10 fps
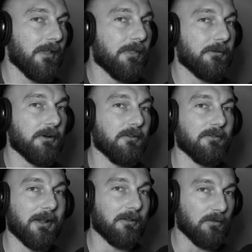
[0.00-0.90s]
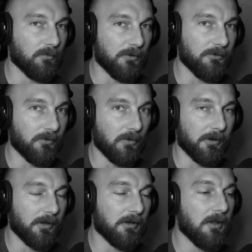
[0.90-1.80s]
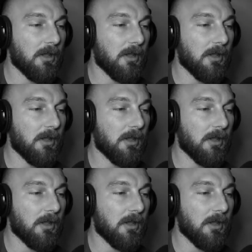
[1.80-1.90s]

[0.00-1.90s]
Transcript: that 30 seconds is what you're targeting.